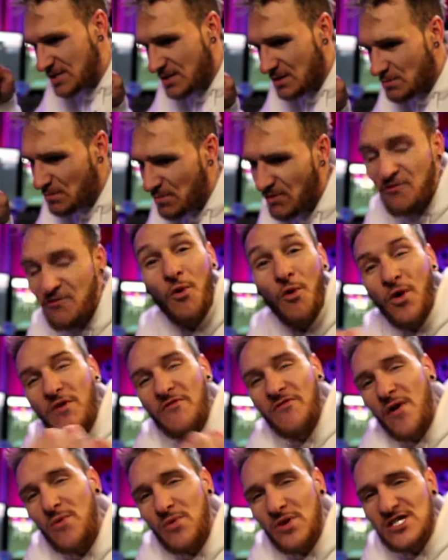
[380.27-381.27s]
before, if I
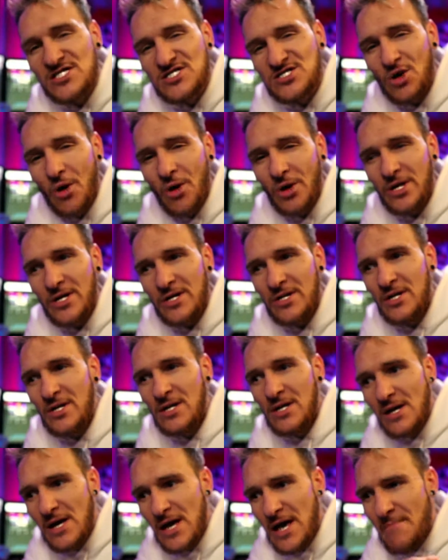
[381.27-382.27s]
would have started,
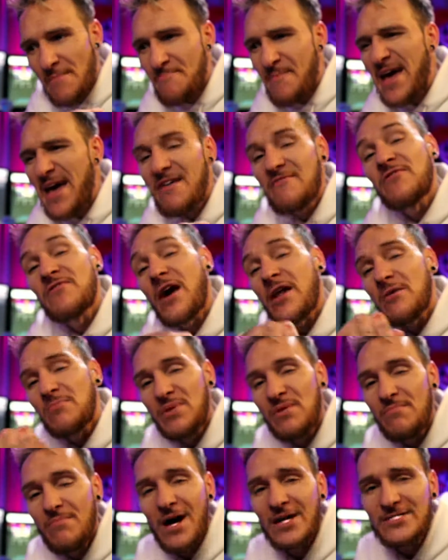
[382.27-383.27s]
it may have not have been
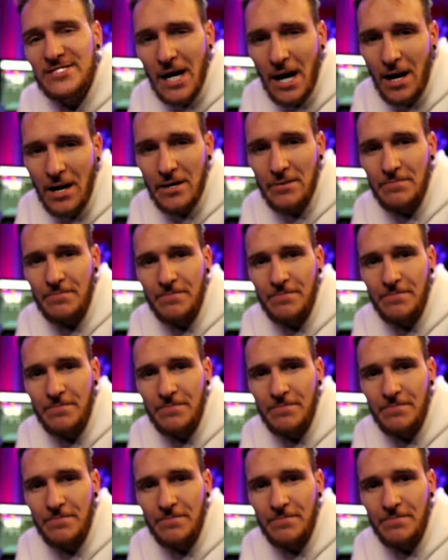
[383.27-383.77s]
my time.